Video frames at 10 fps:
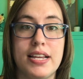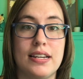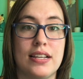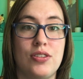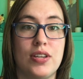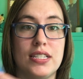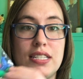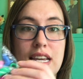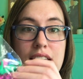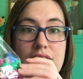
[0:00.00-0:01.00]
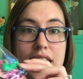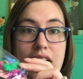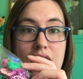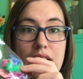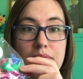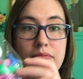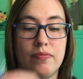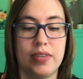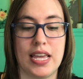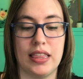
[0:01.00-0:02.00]
As you can see, they come
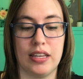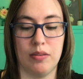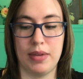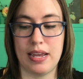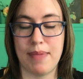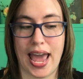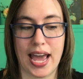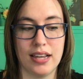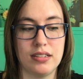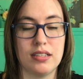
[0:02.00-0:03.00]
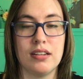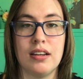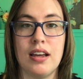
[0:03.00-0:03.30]
in little bitty bags.